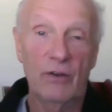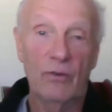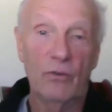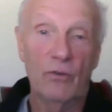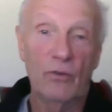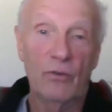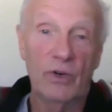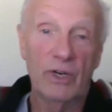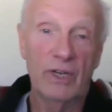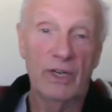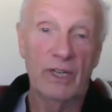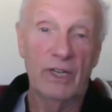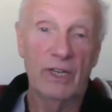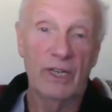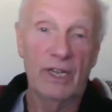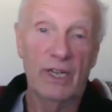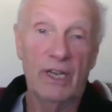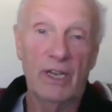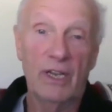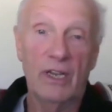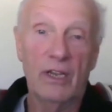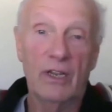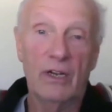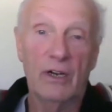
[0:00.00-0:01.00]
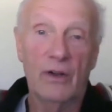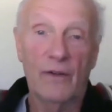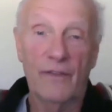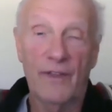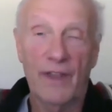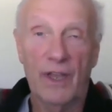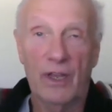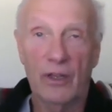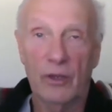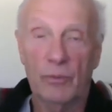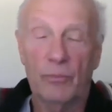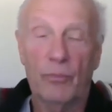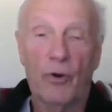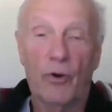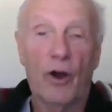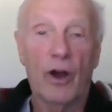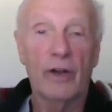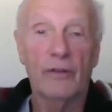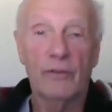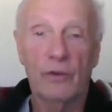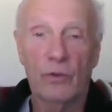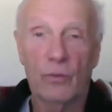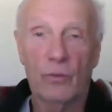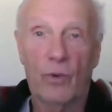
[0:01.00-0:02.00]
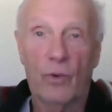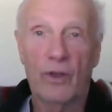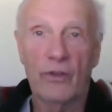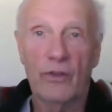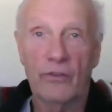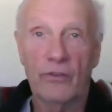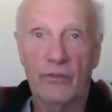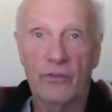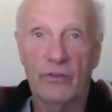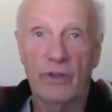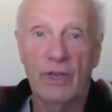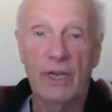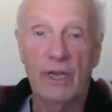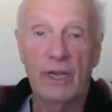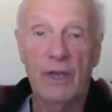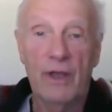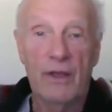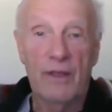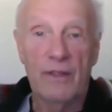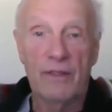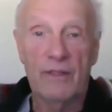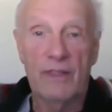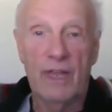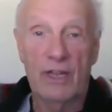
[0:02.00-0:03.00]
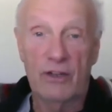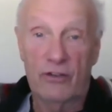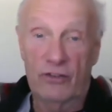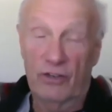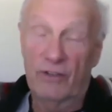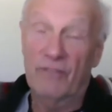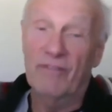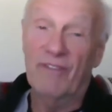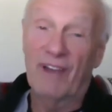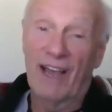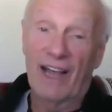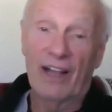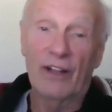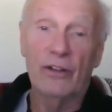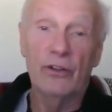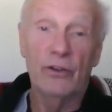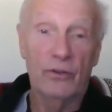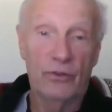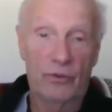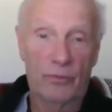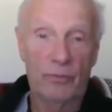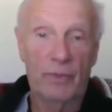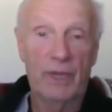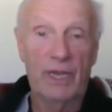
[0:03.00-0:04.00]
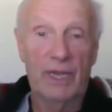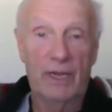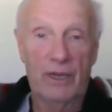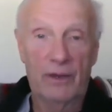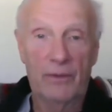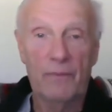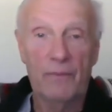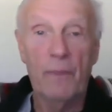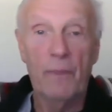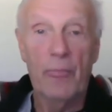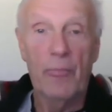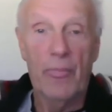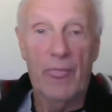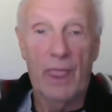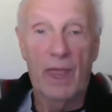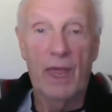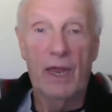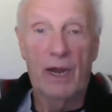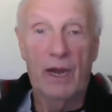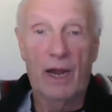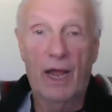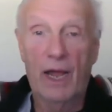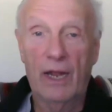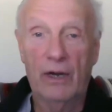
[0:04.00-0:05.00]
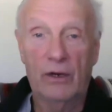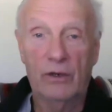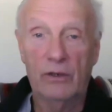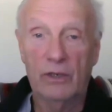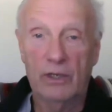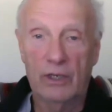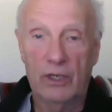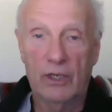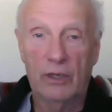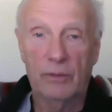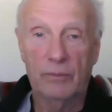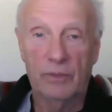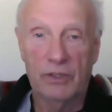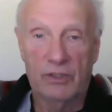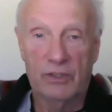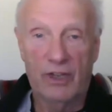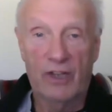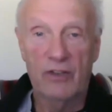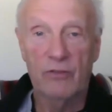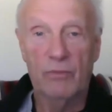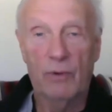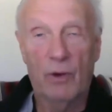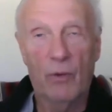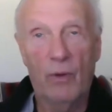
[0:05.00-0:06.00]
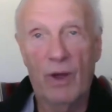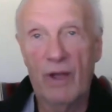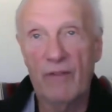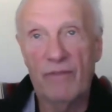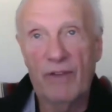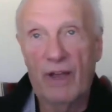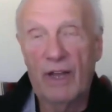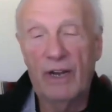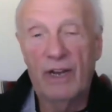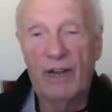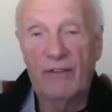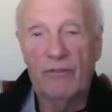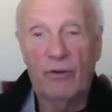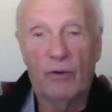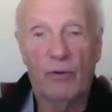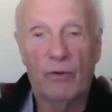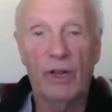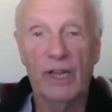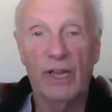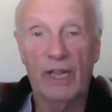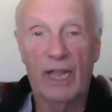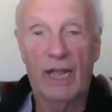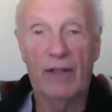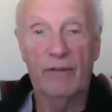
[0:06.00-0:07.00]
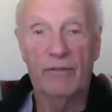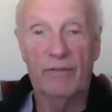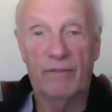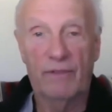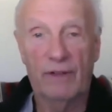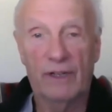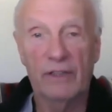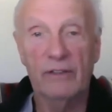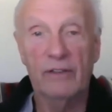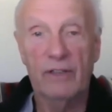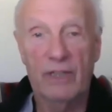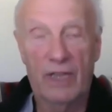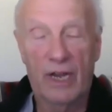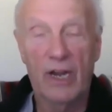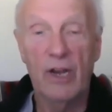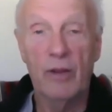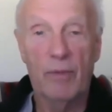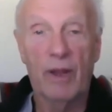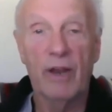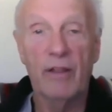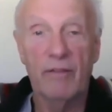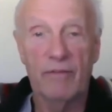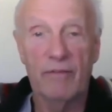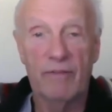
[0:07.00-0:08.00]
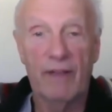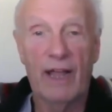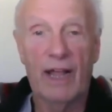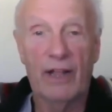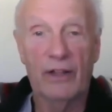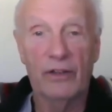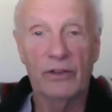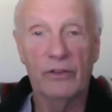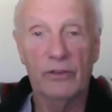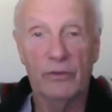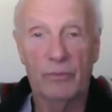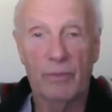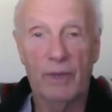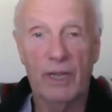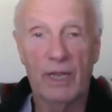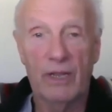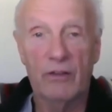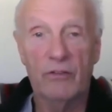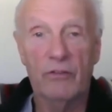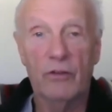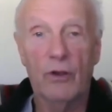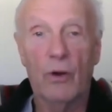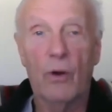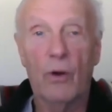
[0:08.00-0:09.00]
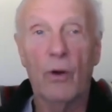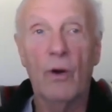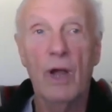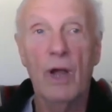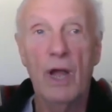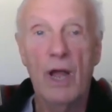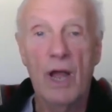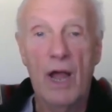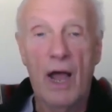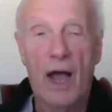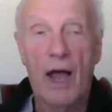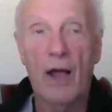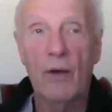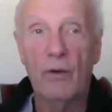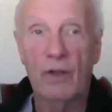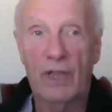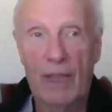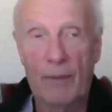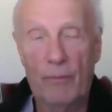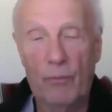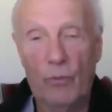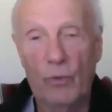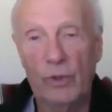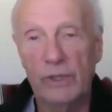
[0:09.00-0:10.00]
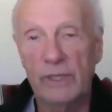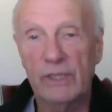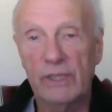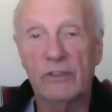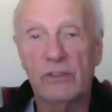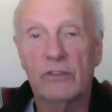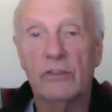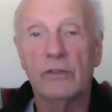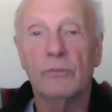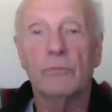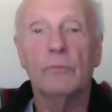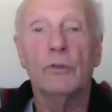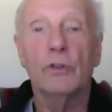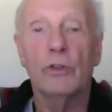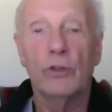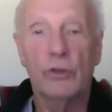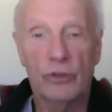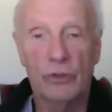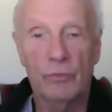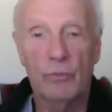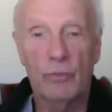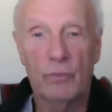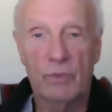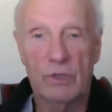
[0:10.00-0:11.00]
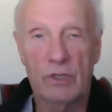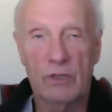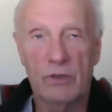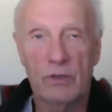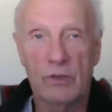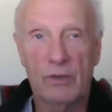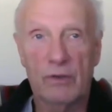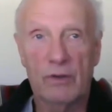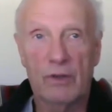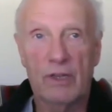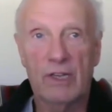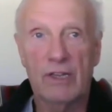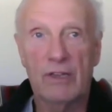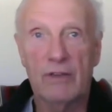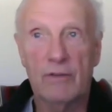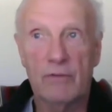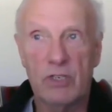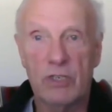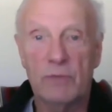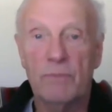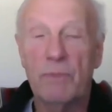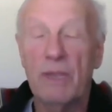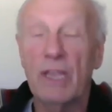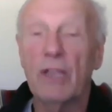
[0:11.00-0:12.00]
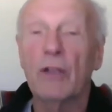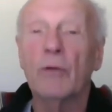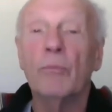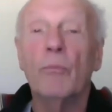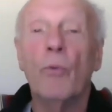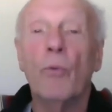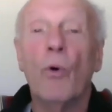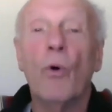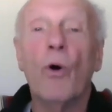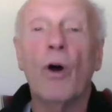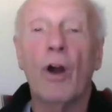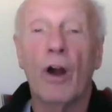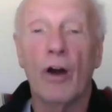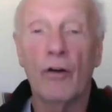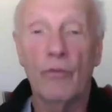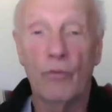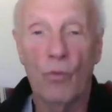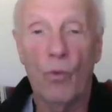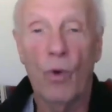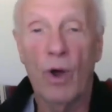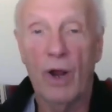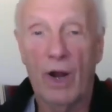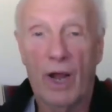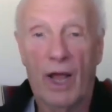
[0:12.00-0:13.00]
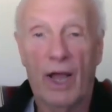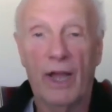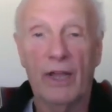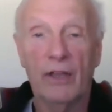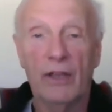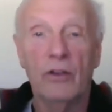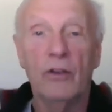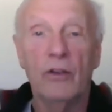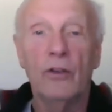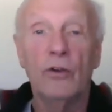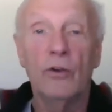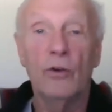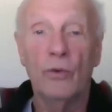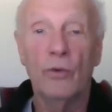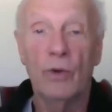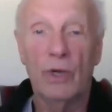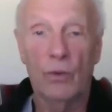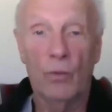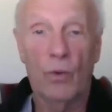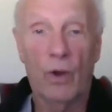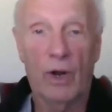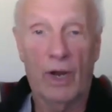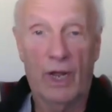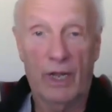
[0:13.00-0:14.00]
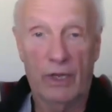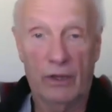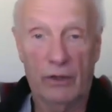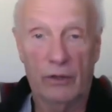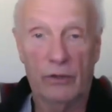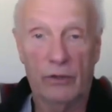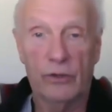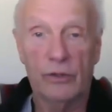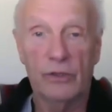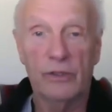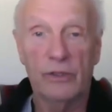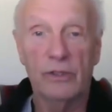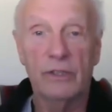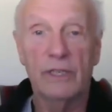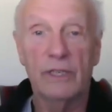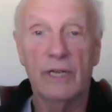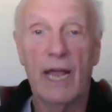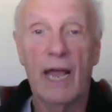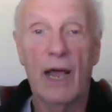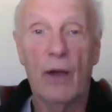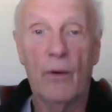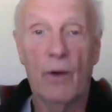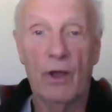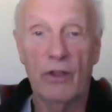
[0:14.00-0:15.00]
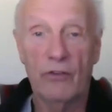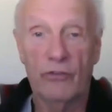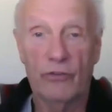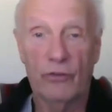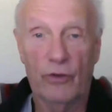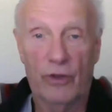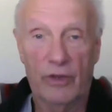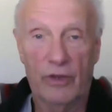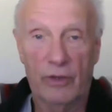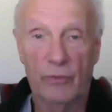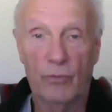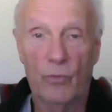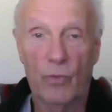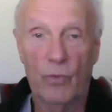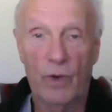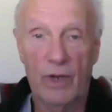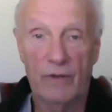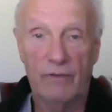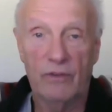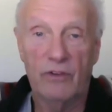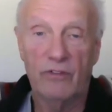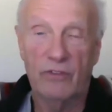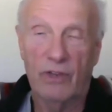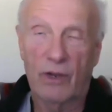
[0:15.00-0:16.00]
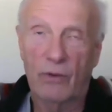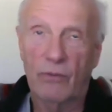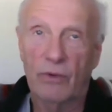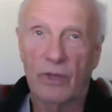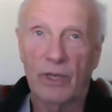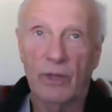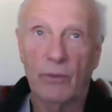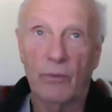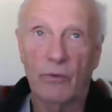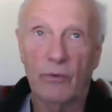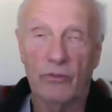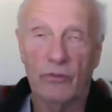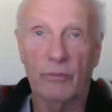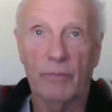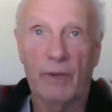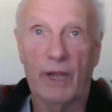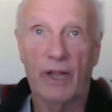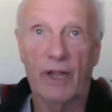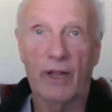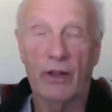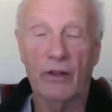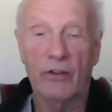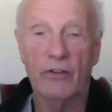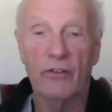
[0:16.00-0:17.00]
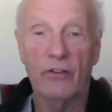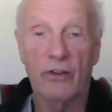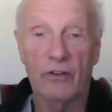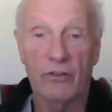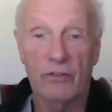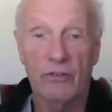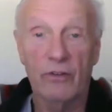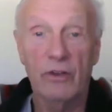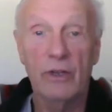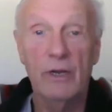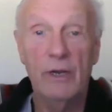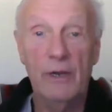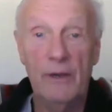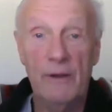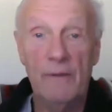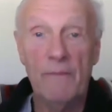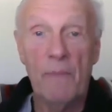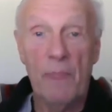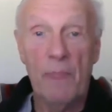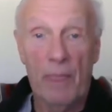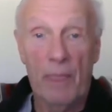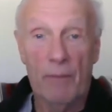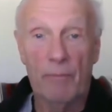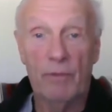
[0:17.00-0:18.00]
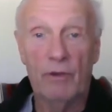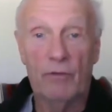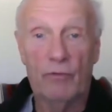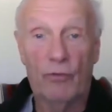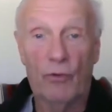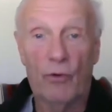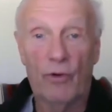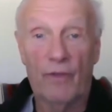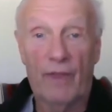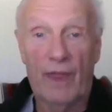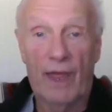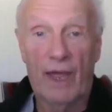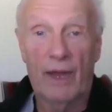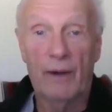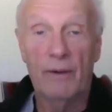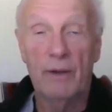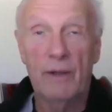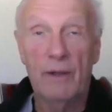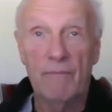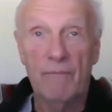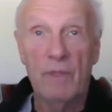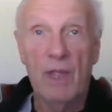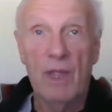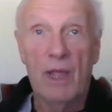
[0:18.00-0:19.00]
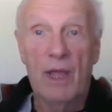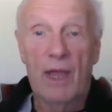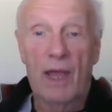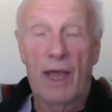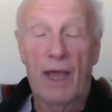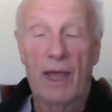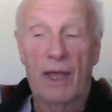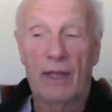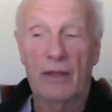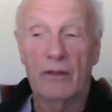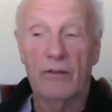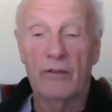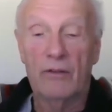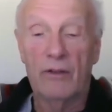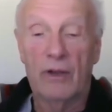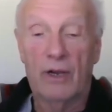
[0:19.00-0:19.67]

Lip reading: really, the other part of it was that she valued me. Right. And I don't, besides my wife, I never really had felt that anybody valued me. And so I kept willing to learn to speak more of what I knew and what I learned and how I saw them weave, because I really was a biologist before that. And